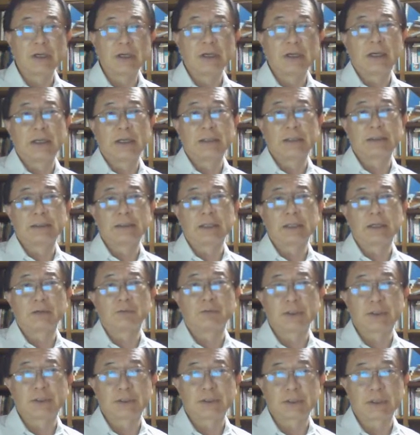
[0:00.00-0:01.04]
and
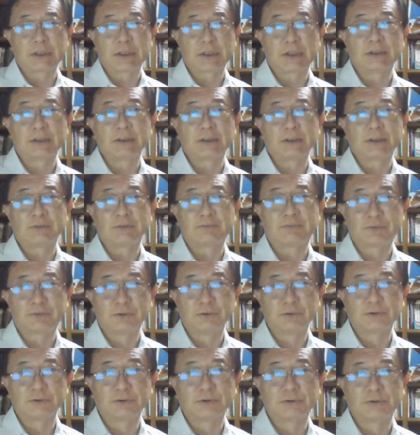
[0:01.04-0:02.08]
return the
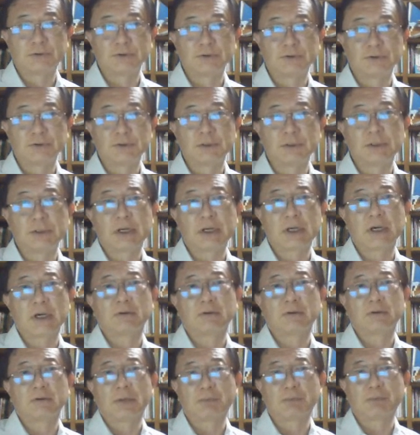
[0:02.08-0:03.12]
fruit to the
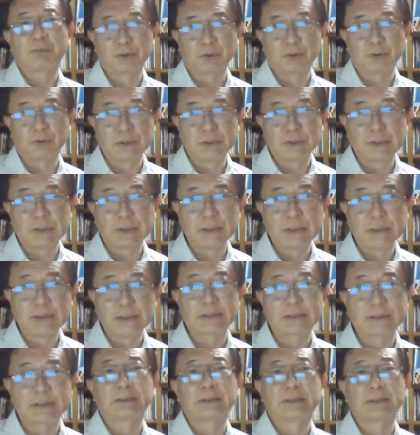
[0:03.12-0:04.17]
employees
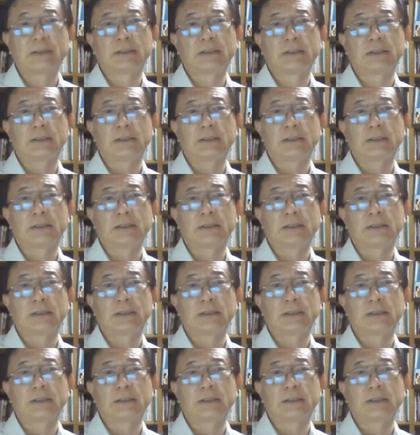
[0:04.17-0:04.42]
and the